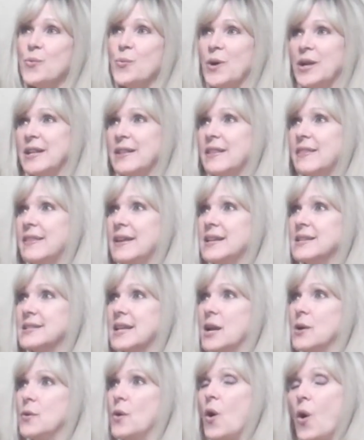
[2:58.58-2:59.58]
one of the things
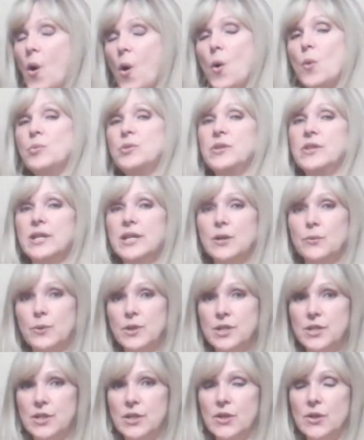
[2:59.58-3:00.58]
I hoped that it
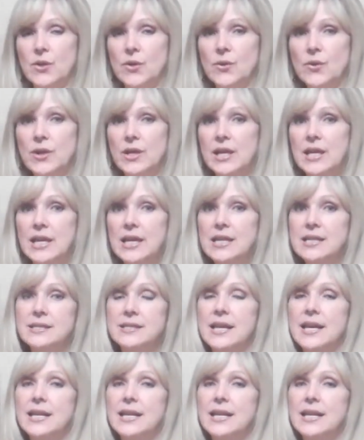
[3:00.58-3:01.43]
would do is